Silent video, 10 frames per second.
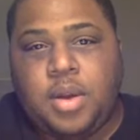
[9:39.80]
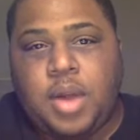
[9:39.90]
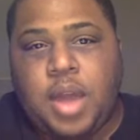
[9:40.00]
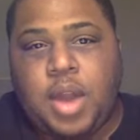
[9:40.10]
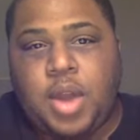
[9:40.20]

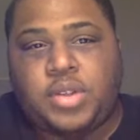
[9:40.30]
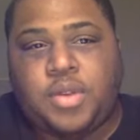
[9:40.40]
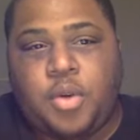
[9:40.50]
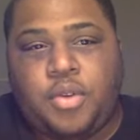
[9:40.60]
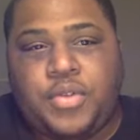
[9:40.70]
hand
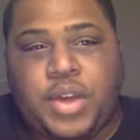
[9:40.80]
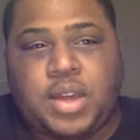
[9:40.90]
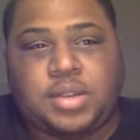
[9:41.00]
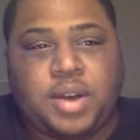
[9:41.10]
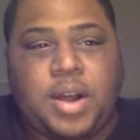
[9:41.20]
over
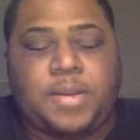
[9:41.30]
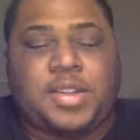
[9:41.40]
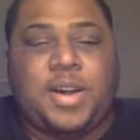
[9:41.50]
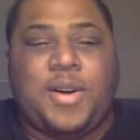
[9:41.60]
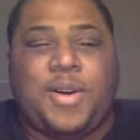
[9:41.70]
fist, right?
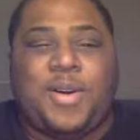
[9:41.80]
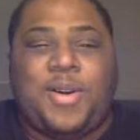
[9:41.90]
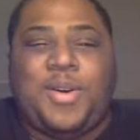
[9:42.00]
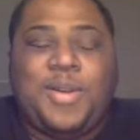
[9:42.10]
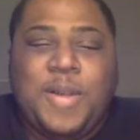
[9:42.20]

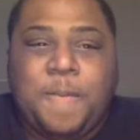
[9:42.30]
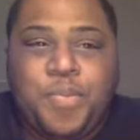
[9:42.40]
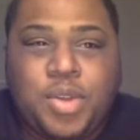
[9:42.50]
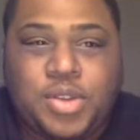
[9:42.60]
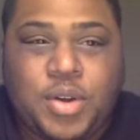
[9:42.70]
So
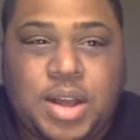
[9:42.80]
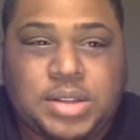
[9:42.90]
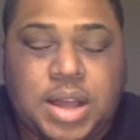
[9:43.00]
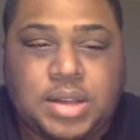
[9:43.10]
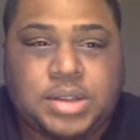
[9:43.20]

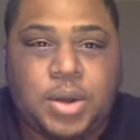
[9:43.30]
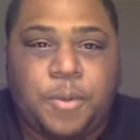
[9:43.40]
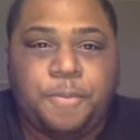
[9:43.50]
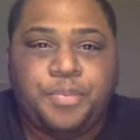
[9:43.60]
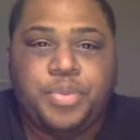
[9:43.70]
that's it.
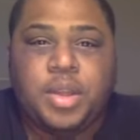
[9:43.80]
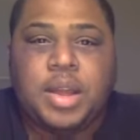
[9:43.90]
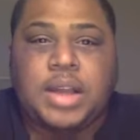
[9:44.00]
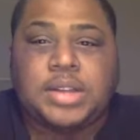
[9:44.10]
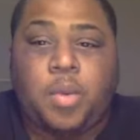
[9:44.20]
So
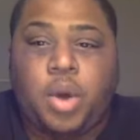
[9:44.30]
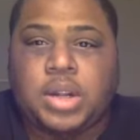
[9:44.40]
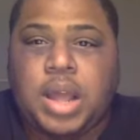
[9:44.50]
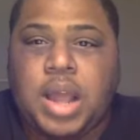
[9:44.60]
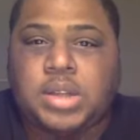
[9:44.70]
guys, I
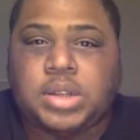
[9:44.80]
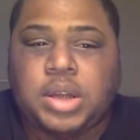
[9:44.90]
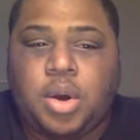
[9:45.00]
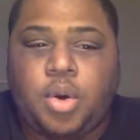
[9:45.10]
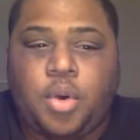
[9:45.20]
wanted to actually
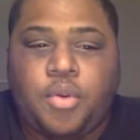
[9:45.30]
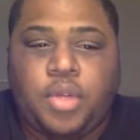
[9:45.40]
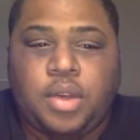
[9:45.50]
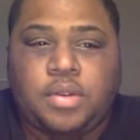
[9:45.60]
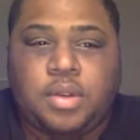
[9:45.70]
go over
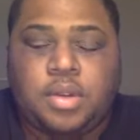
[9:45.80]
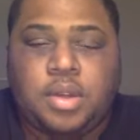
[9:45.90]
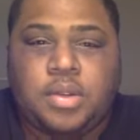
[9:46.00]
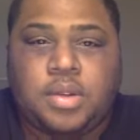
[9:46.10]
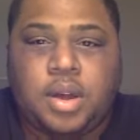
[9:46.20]
this
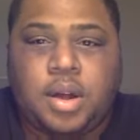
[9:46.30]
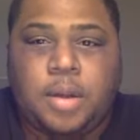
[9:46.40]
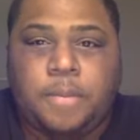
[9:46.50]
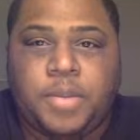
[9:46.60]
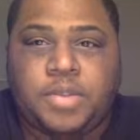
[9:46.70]

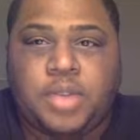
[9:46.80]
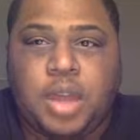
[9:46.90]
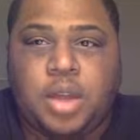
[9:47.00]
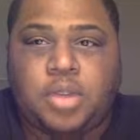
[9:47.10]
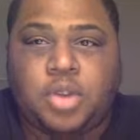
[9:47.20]

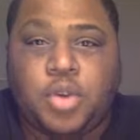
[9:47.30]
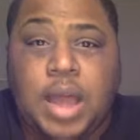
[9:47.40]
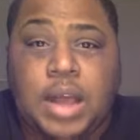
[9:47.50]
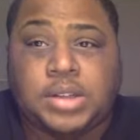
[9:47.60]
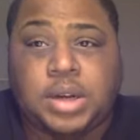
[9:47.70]
thing so you
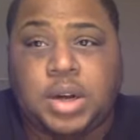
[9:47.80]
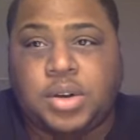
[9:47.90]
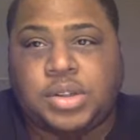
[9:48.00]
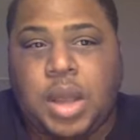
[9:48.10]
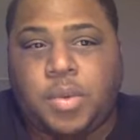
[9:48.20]
guys can
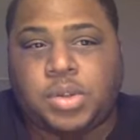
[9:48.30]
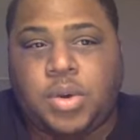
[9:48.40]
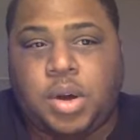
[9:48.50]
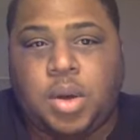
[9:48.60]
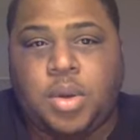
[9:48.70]
understand what's
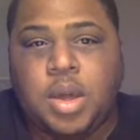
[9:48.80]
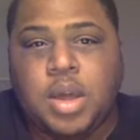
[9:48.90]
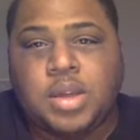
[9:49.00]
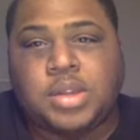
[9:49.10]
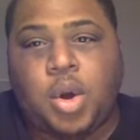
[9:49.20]
going on.
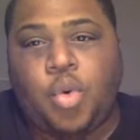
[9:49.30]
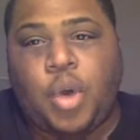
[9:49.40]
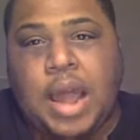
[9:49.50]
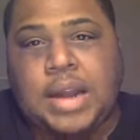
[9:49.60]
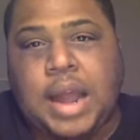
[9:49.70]
So
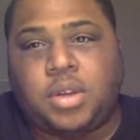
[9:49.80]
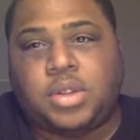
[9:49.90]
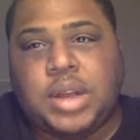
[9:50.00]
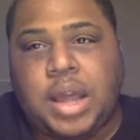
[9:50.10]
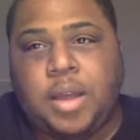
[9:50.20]
right now
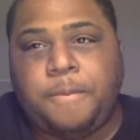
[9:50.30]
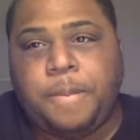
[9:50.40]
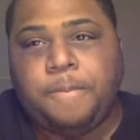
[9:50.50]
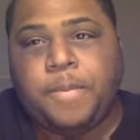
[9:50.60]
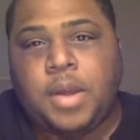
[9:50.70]
today,
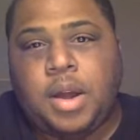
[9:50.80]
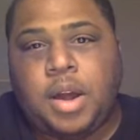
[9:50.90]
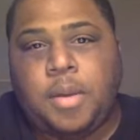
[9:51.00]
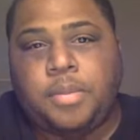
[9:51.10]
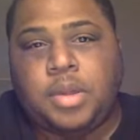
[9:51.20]

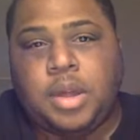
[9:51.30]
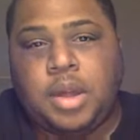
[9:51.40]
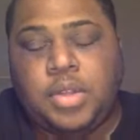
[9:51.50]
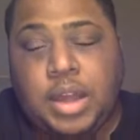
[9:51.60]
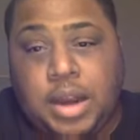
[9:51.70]

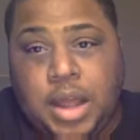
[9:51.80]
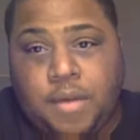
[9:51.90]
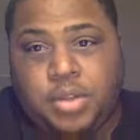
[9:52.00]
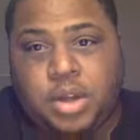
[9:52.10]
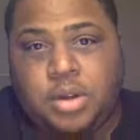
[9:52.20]
the
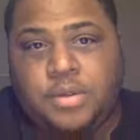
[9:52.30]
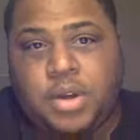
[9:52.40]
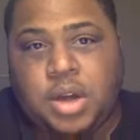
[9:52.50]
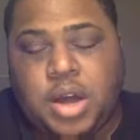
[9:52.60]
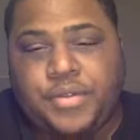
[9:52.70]
11th
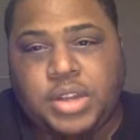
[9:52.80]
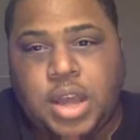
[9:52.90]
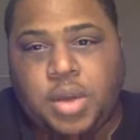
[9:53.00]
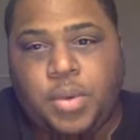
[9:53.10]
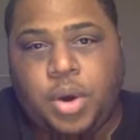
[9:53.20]
of
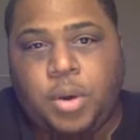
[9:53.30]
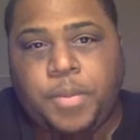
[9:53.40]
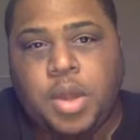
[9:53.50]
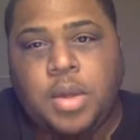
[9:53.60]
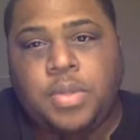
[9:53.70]
January,
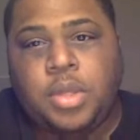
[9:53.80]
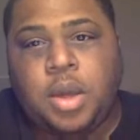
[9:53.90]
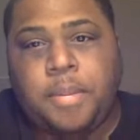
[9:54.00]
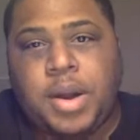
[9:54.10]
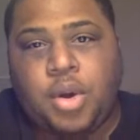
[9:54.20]

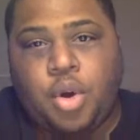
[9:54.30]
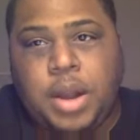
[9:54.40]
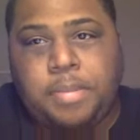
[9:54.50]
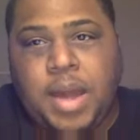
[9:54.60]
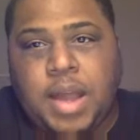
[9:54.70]
the
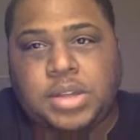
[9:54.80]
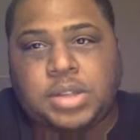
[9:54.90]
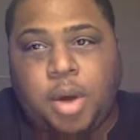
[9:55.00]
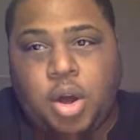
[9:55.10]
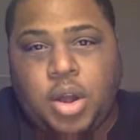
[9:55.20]
minority banks,
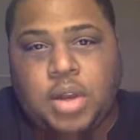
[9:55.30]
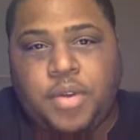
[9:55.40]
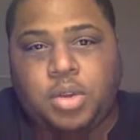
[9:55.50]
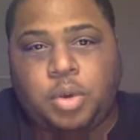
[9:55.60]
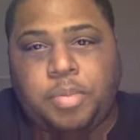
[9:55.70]
small
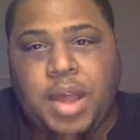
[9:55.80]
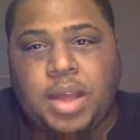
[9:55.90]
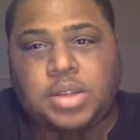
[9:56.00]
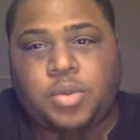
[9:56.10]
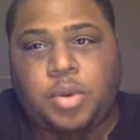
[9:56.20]
individual
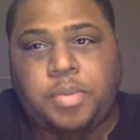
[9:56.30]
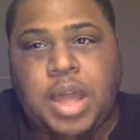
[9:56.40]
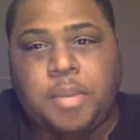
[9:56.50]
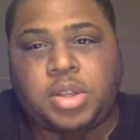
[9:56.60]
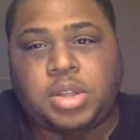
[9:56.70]
banks, will
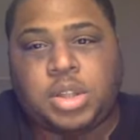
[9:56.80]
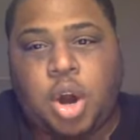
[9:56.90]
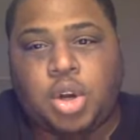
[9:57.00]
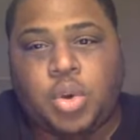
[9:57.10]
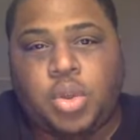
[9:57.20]
be able to
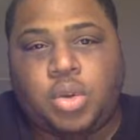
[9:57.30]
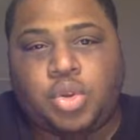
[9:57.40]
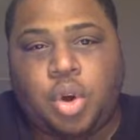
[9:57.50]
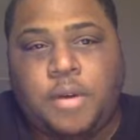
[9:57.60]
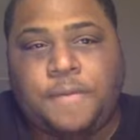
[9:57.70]
start doing the
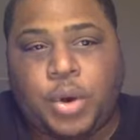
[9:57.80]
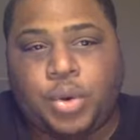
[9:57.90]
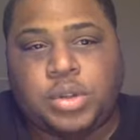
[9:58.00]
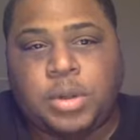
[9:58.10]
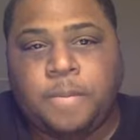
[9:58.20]
drawing
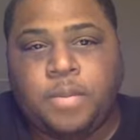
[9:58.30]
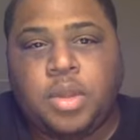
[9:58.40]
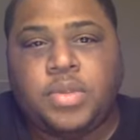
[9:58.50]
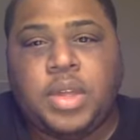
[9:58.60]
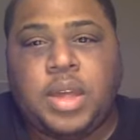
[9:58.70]
first.
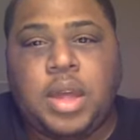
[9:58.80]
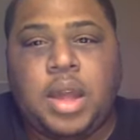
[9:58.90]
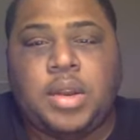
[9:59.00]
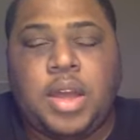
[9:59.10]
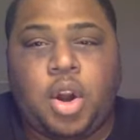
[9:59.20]

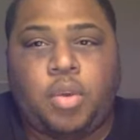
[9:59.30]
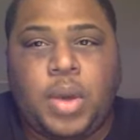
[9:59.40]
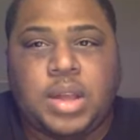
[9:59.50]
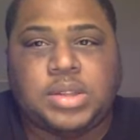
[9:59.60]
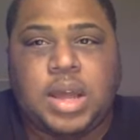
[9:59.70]
Then on
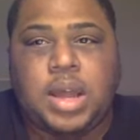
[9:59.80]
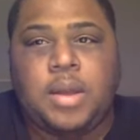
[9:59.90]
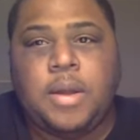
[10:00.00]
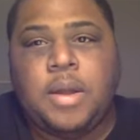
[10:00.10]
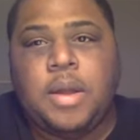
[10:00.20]

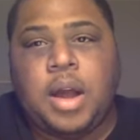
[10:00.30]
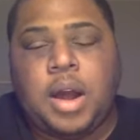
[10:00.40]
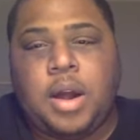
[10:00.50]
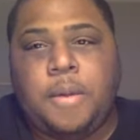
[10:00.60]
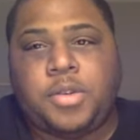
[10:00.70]
Wednesday,
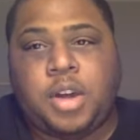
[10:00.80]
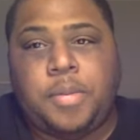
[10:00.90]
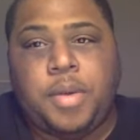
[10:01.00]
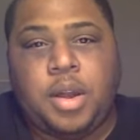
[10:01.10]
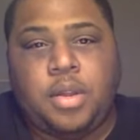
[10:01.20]
It's
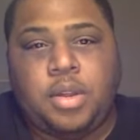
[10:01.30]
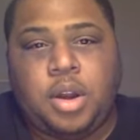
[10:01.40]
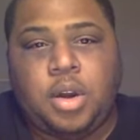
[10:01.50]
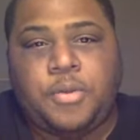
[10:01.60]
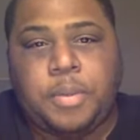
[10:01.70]
going to
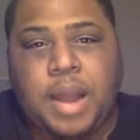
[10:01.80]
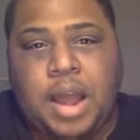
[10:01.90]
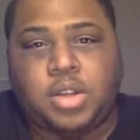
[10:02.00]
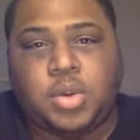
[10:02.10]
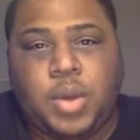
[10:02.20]
be, from
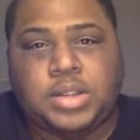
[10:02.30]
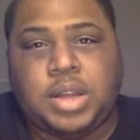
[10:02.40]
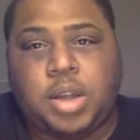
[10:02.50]
now to Wednesday.